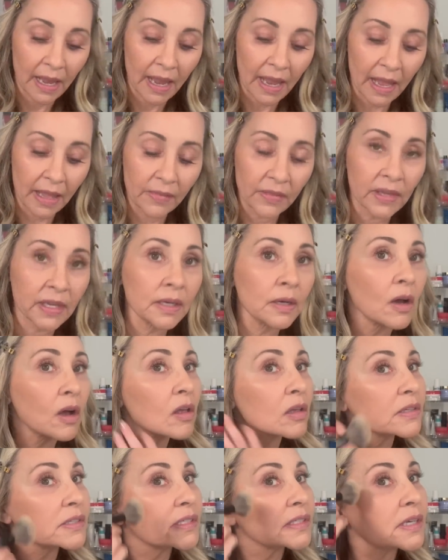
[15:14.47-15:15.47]
And then
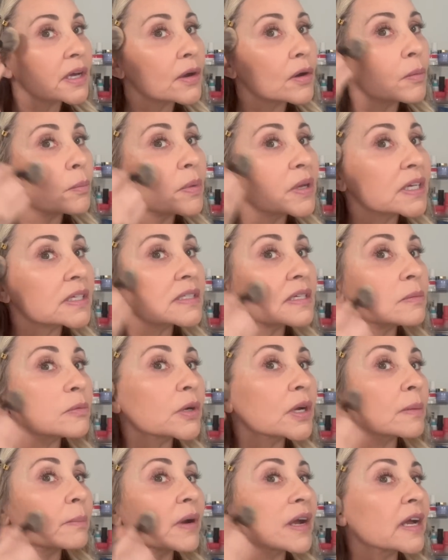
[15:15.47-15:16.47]
also, because I'm
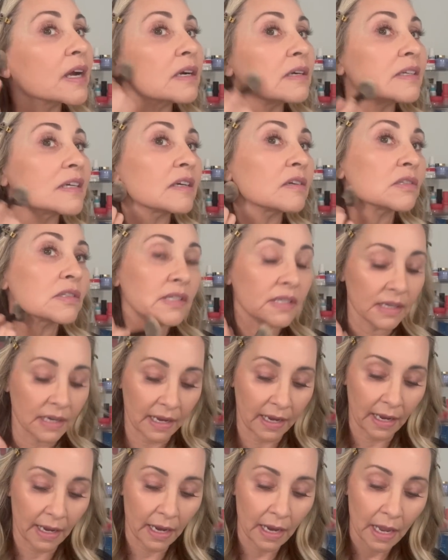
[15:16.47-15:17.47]
wearing my hair down
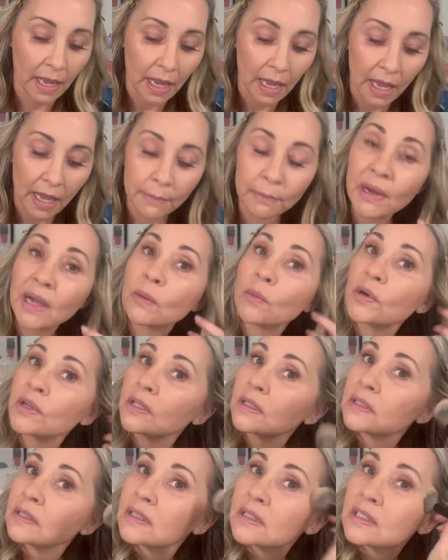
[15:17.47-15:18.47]
today, I might want
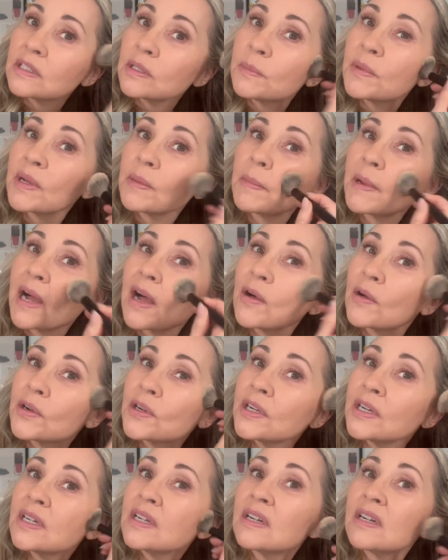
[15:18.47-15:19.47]
a little bit of
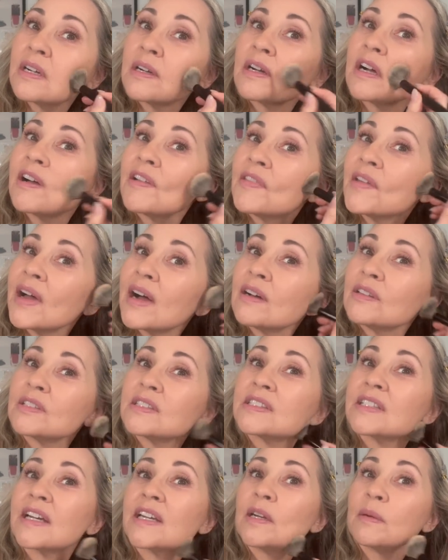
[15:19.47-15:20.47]
powder on the
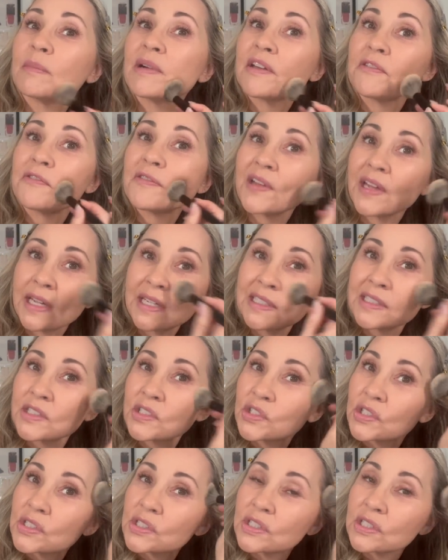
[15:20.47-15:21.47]
outside of my face
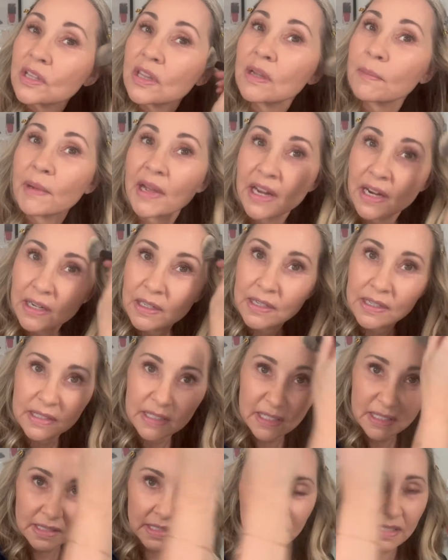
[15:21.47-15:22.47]
just so that my hair
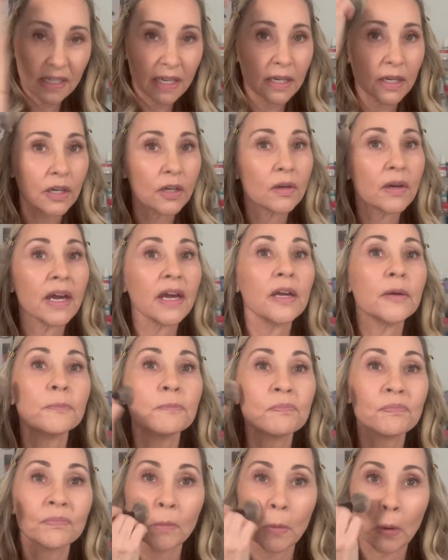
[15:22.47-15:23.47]
doesn't stick, okay?
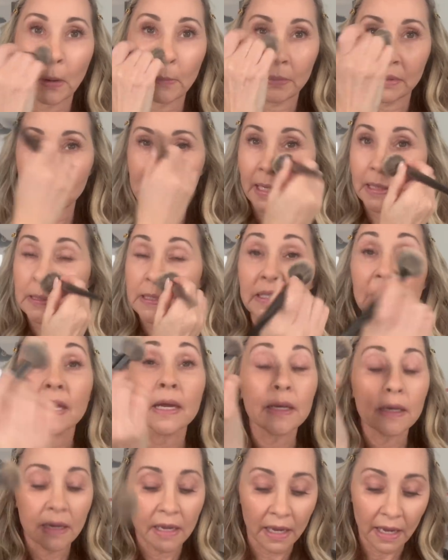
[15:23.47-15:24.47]
But that's
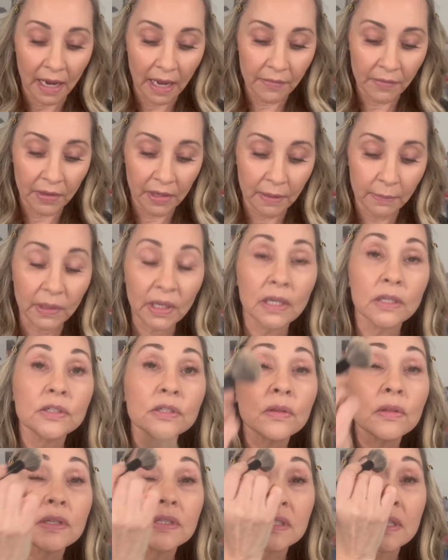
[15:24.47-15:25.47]
it. And then I'm going to
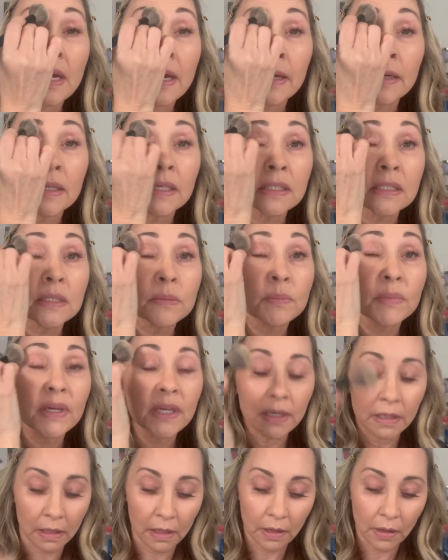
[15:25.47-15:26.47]
do the tiniest
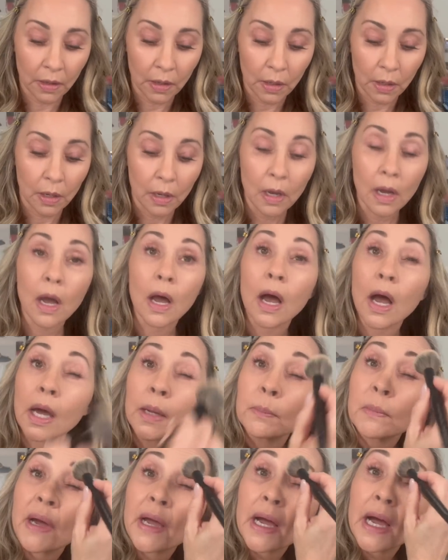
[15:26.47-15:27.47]
bit
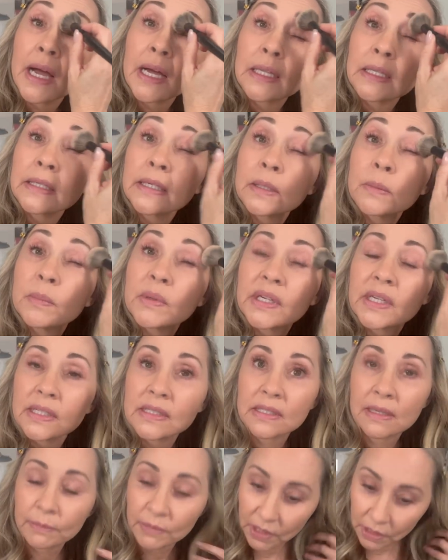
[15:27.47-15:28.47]
on my eyelid
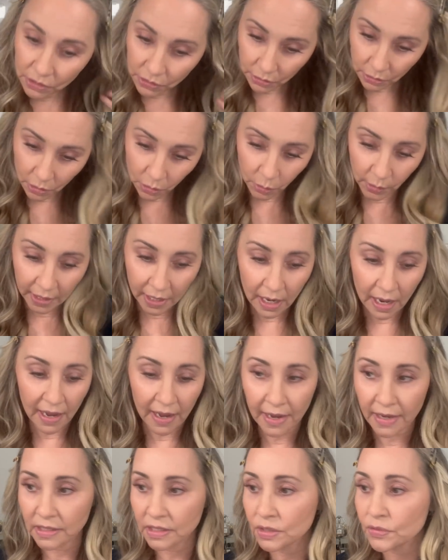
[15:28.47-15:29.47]
because I'm going to do a quick
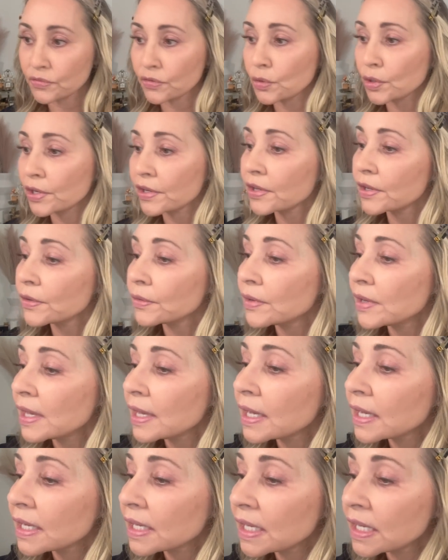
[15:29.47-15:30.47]
eyes for you.
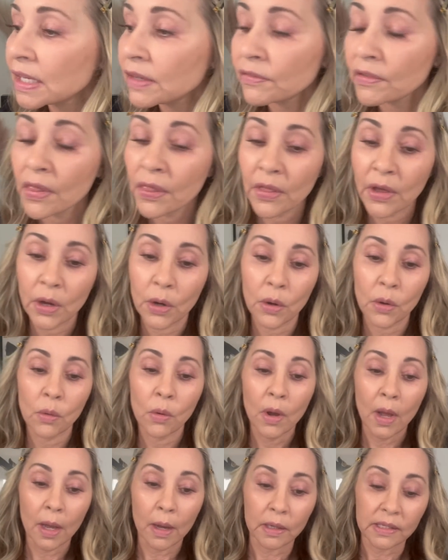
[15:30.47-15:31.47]
Even though
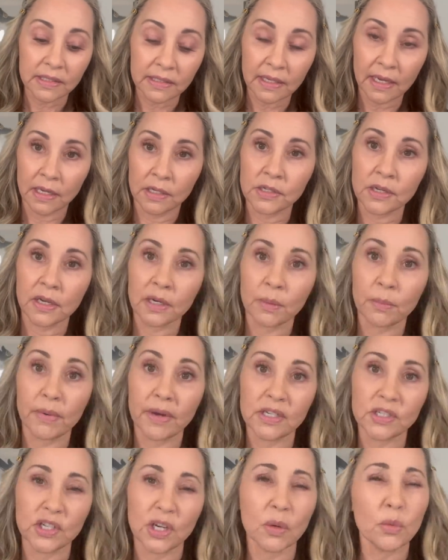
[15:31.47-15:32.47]
Seint on a
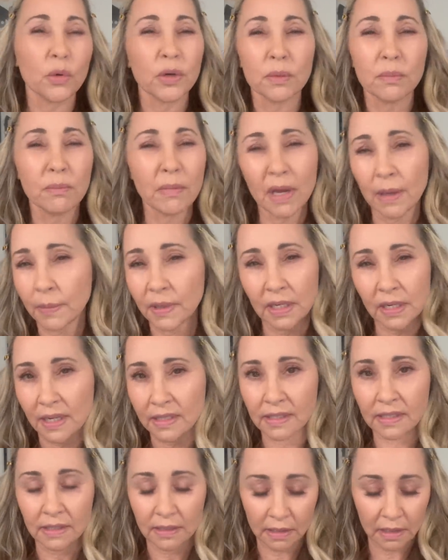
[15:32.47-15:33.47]
budget would maybe not,
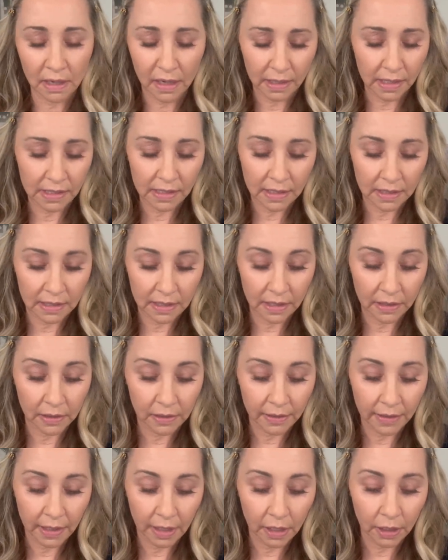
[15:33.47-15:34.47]
not
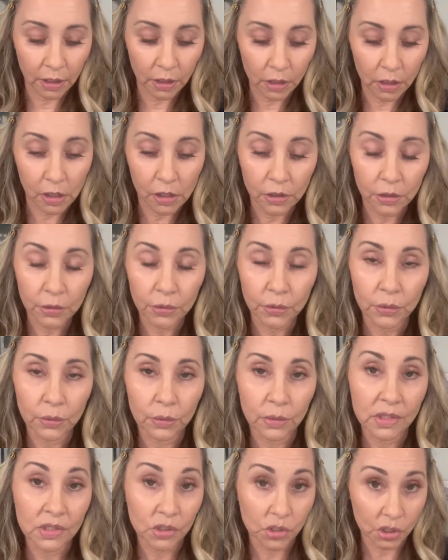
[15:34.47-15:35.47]
necessarily
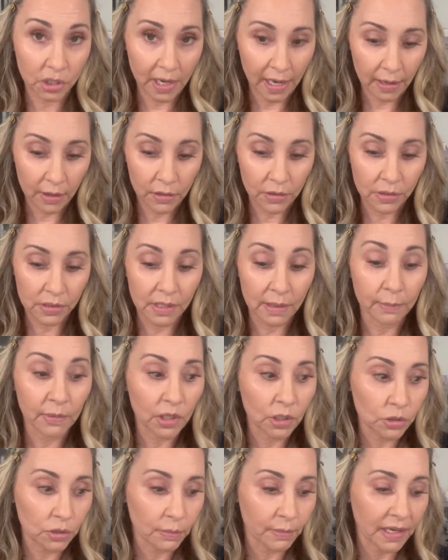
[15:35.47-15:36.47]
include shadows, I'm
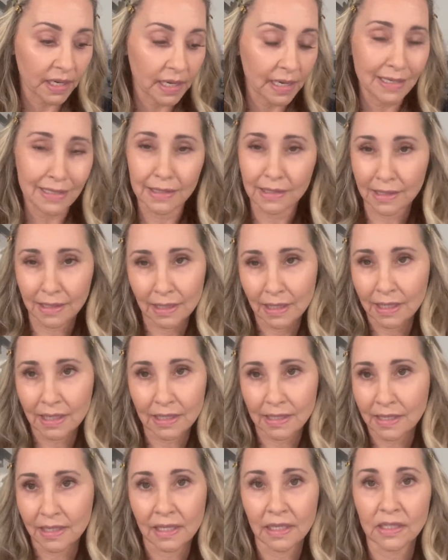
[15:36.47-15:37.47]
going to do my eyes today
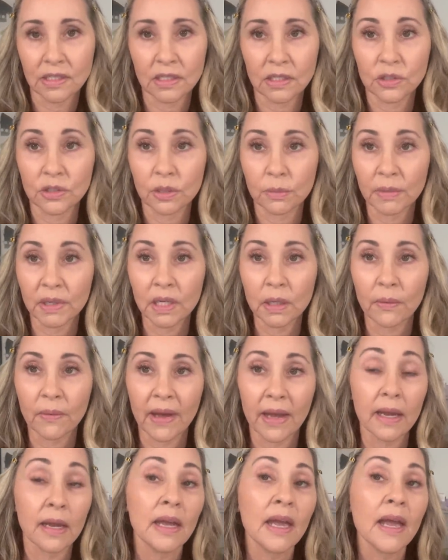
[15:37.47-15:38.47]
because I need to do them anyway.